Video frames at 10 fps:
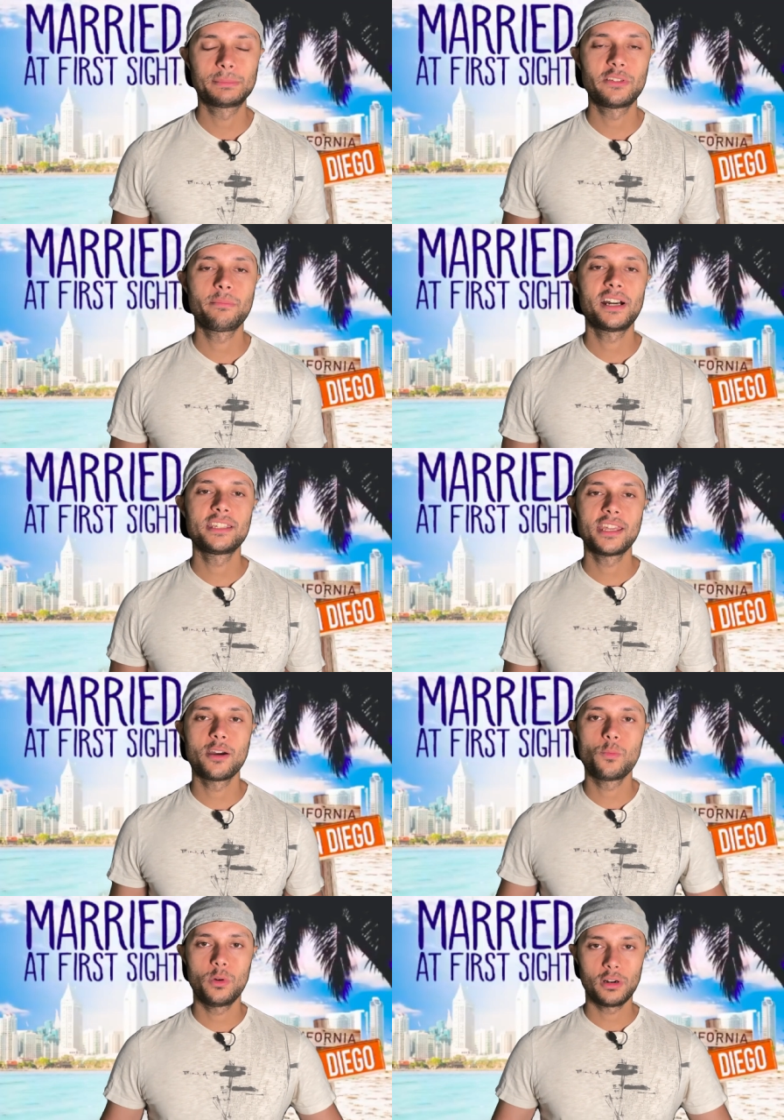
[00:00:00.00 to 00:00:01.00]
up everybody
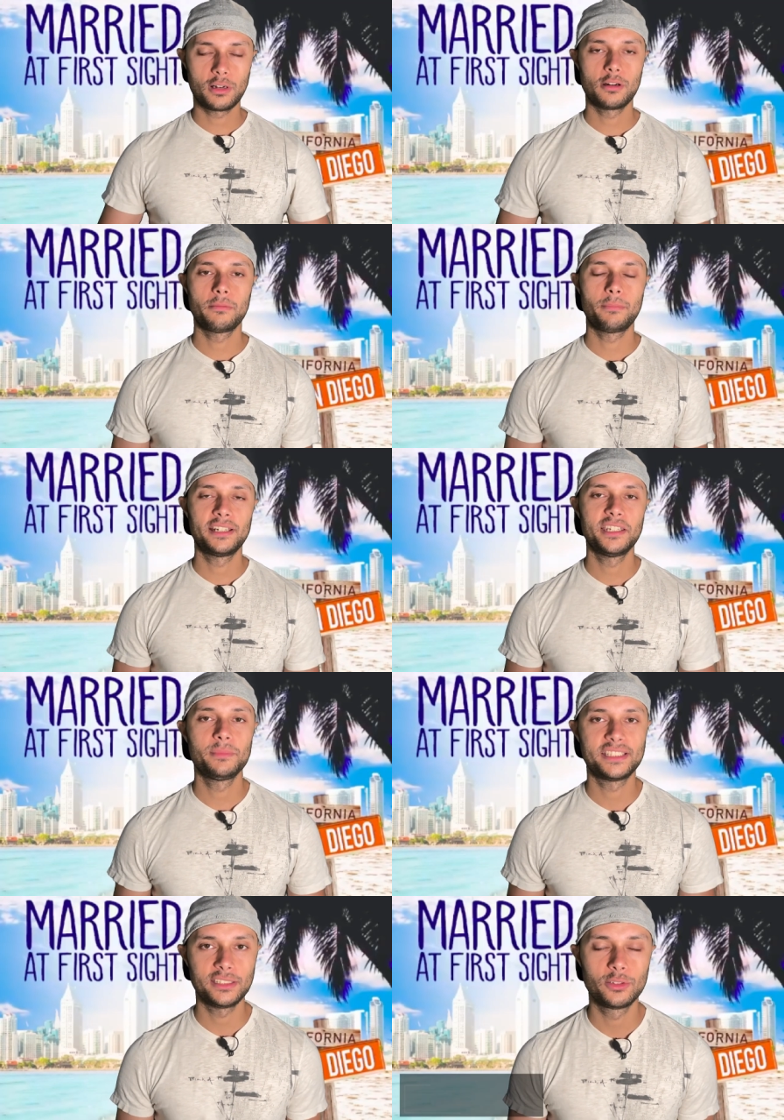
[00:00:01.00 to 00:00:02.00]
and welcome. My
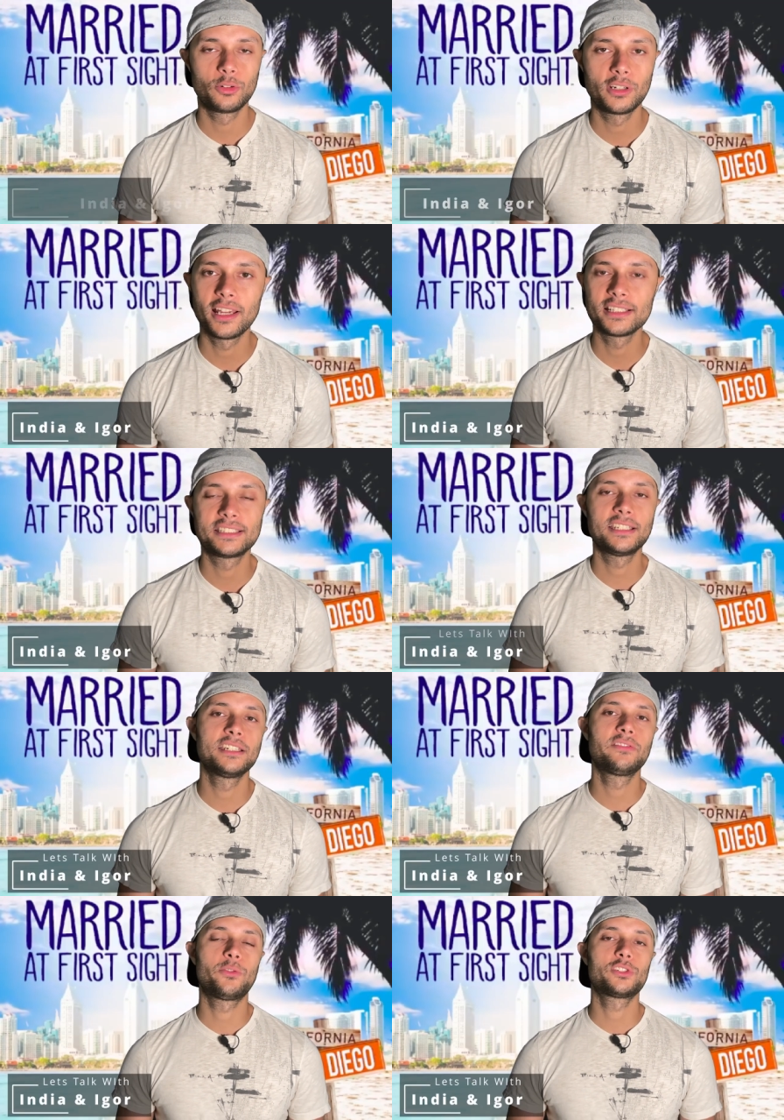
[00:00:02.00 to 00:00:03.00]
name is Igor and today
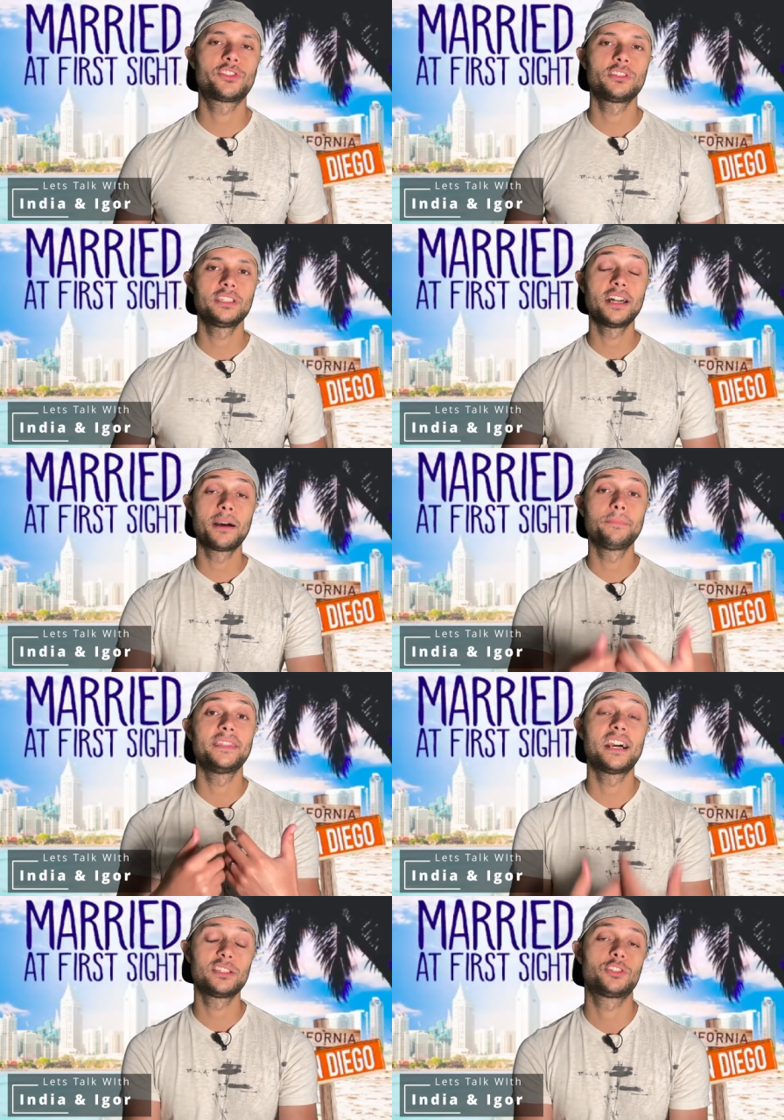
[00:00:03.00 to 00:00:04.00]
unfortunately I'm
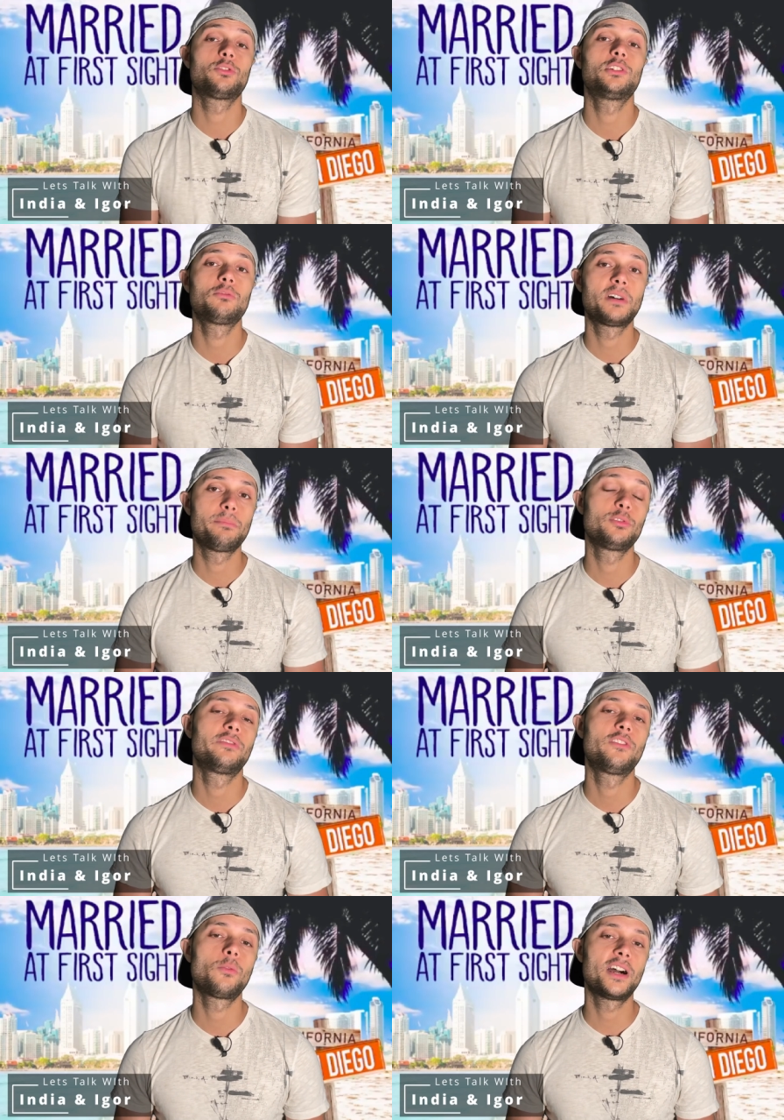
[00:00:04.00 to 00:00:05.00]
not joined with my
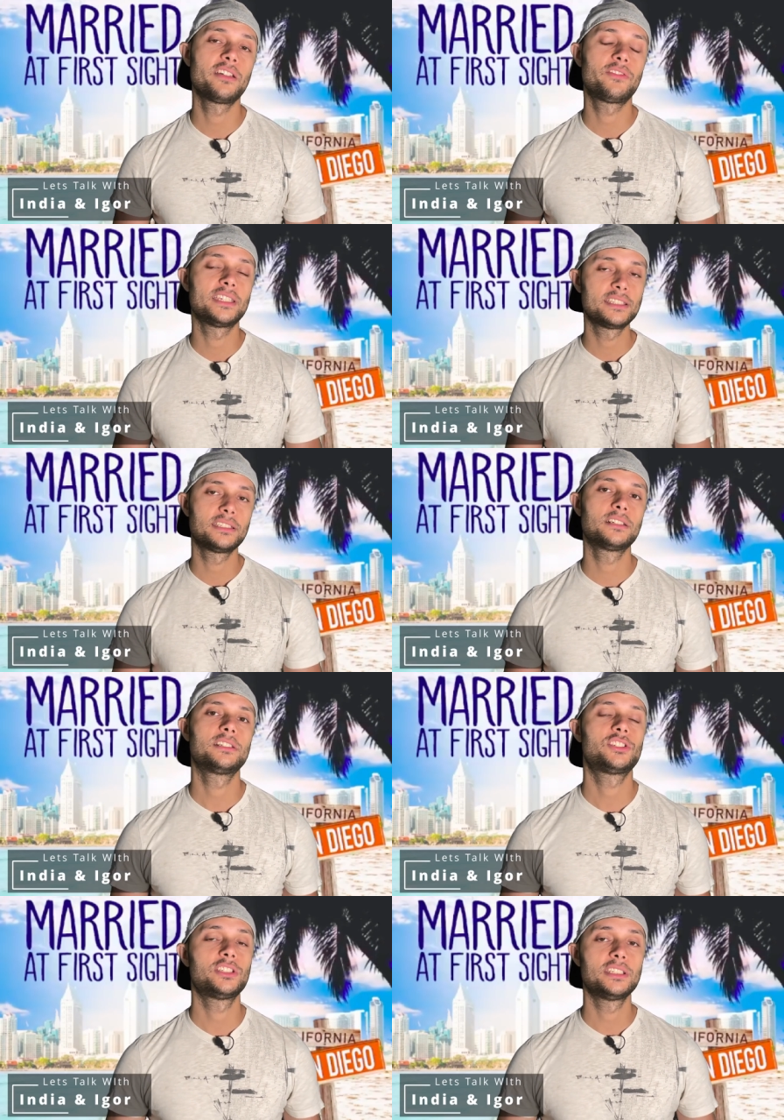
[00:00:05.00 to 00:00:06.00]
beautiful wife India.
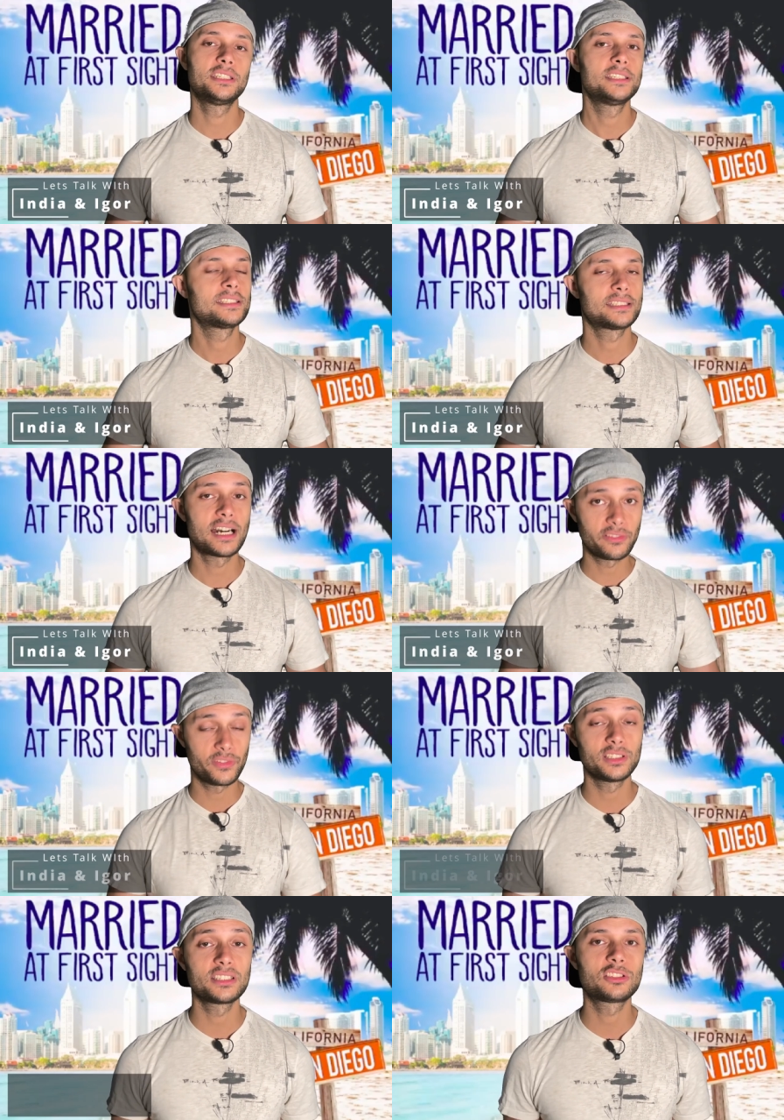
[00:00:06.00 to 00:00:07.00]
She is not
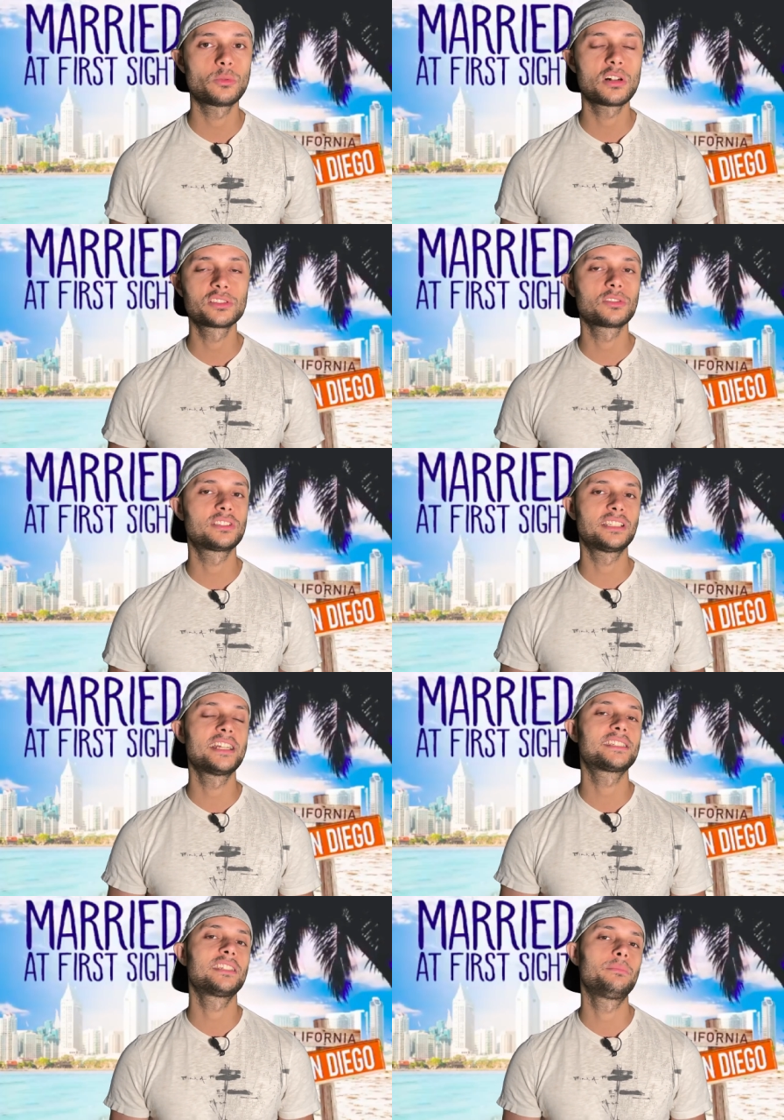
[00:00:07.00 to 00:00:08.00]
feeling too well, so
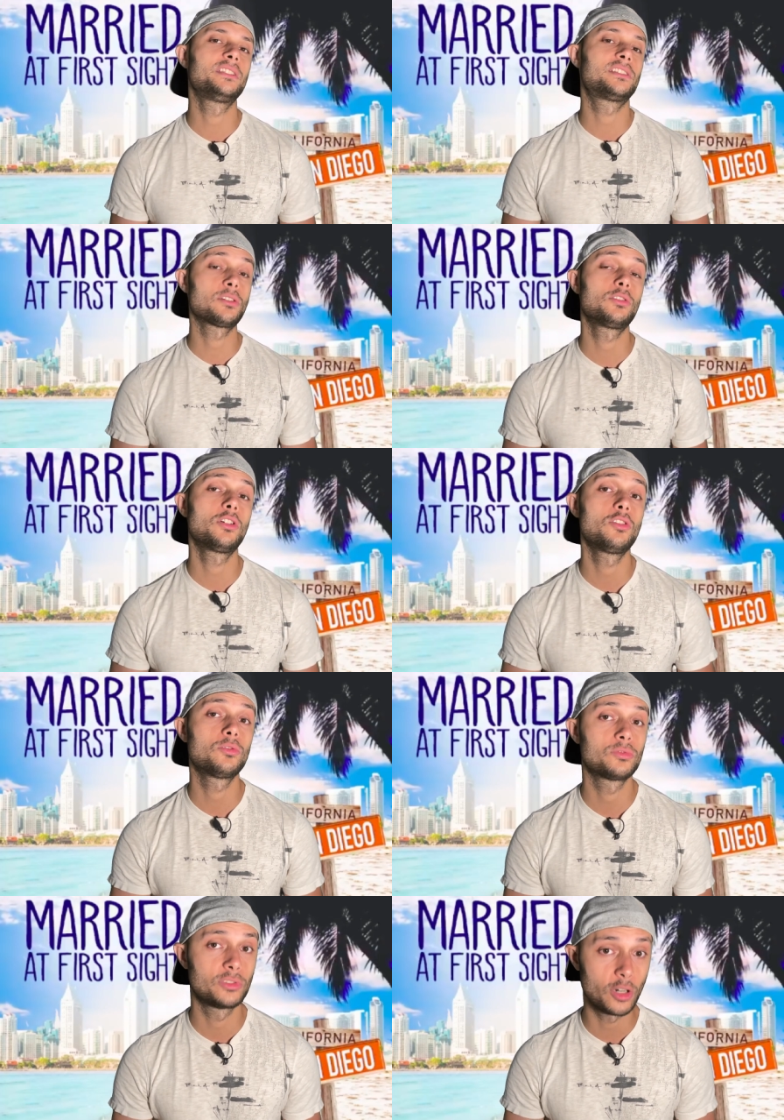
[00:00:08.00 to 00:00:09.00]
today is gonna be
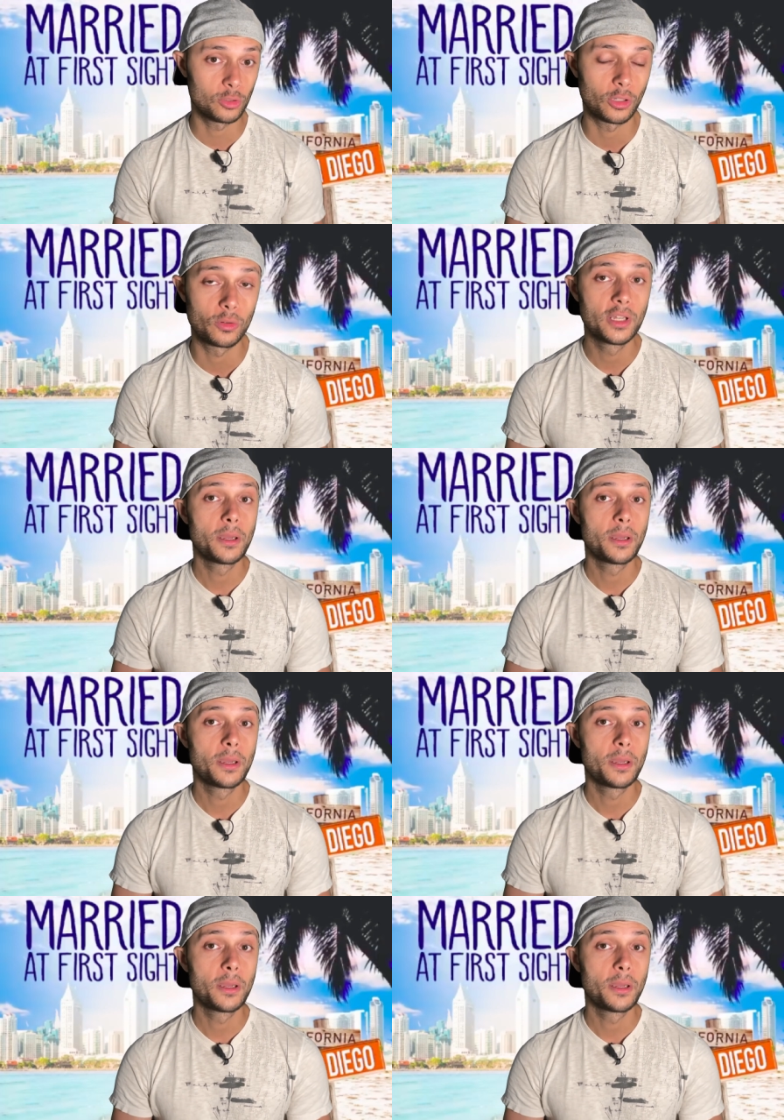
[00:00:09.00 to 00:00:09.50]
solo dolo.